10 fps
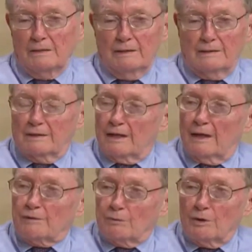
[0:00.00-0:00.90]
in the
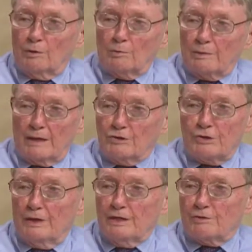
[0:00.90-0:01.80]
diet realm can
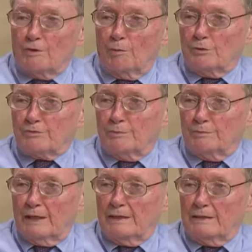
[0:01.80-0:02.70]
change almost from
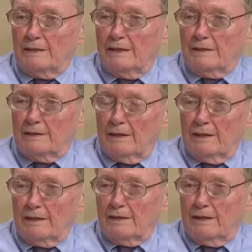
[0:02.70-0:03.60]
day to right. day to
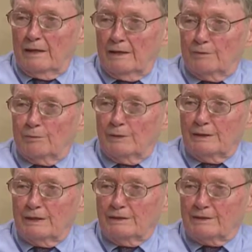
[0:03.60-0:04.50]
day. And we
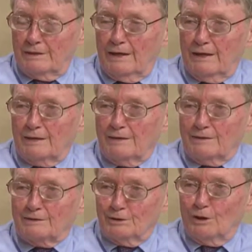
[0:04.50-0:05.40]
need today
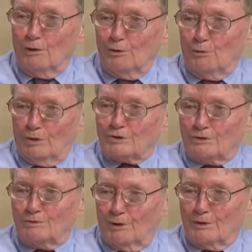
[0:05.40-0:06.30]
to know
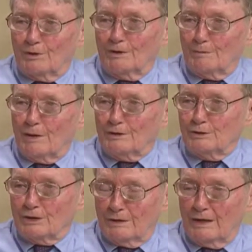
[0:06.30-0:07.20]
what's on the menu
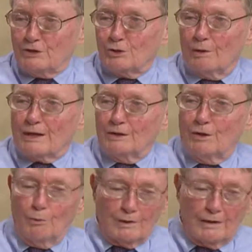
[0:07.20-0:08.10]
tonight so I can
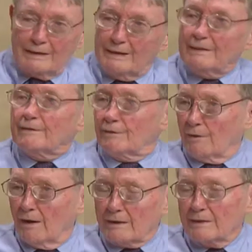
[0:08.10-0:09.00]
know whether I can eat it or
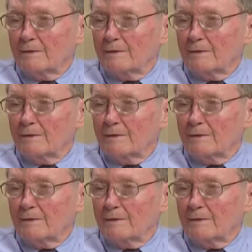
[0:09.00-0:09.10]
not